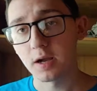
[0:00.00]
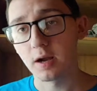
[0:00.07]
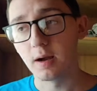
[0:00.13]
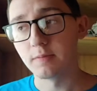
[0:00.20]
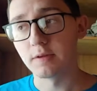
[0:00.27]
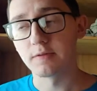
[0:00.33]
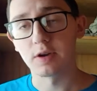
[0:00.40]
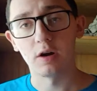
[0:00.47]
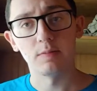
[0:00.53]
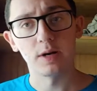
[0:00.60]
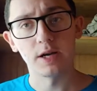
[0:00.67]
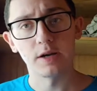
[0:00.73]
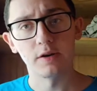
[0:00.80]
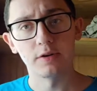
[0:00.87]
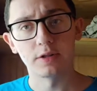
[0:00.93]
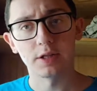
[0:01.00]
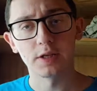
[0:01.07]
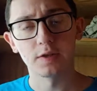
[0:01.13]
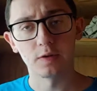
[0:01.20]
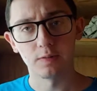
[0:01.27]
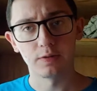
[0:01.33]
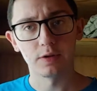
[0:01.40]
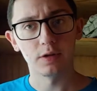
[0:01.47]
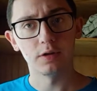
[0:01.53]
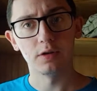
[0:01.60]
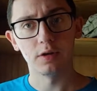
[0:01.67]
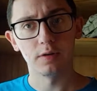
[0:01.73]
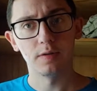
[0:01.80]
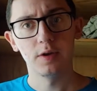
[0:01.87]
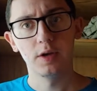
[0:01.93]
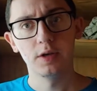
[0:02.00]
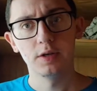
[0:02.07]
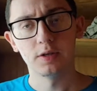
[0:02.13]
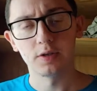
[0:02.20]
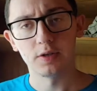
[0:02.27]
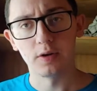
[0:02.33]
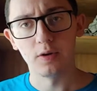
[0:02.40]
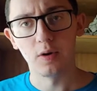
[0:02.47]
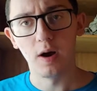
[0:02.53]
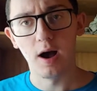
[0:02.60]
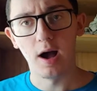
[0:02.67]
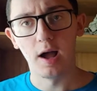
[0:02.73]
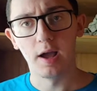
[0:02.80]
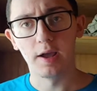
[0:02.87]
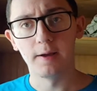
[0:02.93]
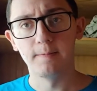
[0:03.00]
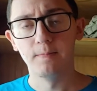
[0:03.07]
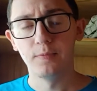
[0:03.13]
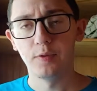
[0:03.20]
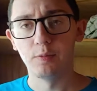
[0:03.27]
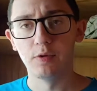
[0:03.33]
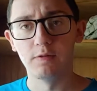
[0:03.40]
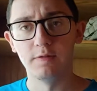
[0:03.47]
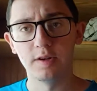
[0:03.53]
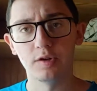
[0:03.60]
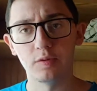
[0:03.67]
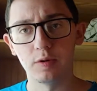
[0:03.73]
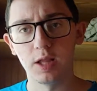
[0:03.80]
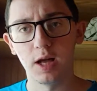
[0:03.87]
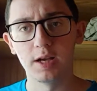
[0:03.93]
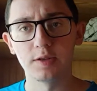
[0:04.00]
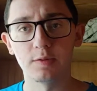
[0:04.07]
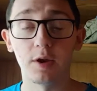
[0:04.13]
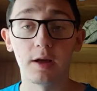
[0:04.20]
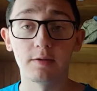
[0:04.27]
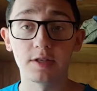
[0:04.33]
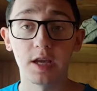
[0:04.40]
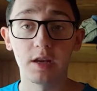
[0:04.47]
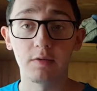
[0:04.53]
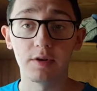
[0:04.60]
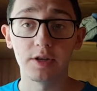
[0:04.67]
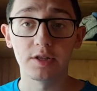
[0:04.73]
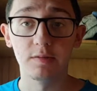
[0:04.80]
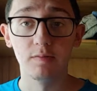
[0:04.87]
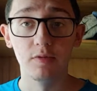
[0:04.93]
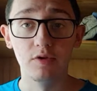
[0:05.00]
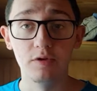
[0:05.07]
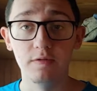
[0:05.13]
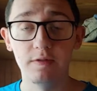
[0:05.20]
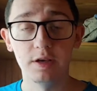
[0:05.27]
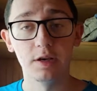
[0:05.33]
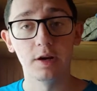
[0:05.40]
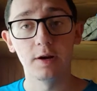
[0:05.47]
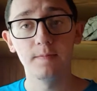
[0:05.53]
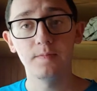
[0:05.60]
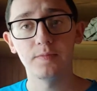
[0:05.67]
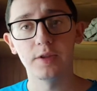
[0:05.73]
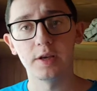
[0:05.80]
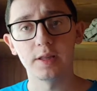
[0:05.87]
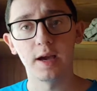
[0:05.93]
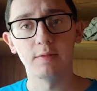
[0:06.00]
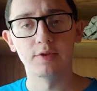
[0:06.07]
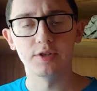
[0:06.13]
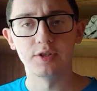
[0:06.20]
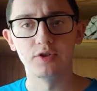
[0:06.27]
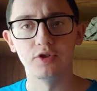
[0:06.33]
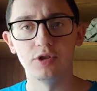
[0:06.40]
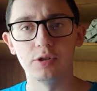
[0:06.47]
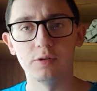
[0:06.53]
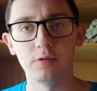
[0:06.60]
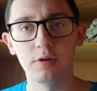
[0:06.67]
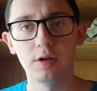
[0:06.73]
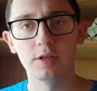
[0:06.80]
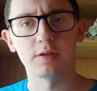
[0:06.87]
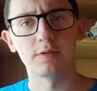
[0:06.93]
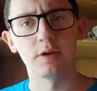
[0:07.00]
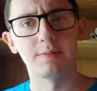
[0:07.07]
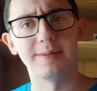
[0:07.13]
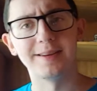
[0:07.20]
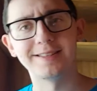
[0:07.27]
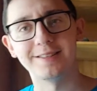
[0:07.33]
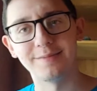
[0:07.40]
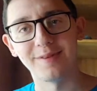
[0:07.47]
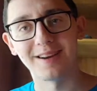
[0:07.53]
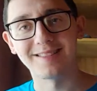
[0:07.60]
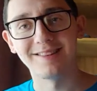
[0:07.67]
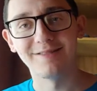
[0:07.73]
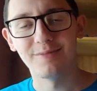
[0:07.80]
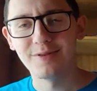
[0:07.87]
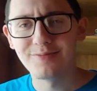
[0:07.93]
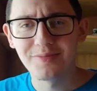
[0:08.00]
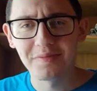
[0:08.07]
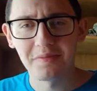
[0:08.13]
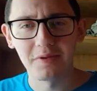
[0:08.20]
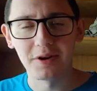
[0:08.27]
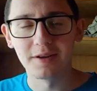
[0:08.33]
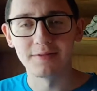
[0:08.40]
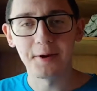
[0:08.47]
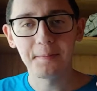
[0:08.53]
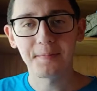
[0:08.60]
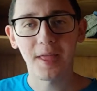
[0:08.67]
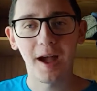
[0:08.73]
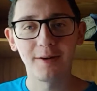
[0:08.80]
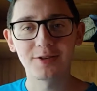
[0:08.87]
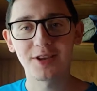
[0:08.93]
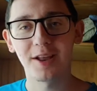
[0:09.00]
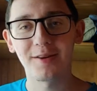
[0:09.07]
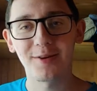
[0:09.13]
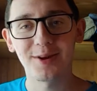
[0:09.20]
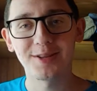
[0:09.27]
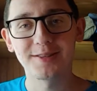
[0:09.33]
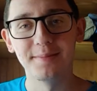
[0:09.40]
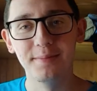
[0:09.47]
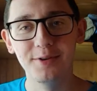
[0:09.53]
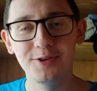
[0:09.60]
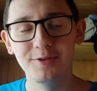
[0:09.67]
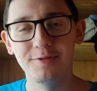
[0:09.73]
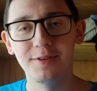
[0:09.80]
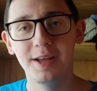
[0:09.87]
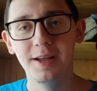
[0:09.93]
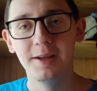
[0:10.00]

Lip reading: I'm living on my own and things are pretty good. So I will visualize. When I was getting ready to move here, that was in June. It's a little messy back there, but whatever. I was getting ready to move,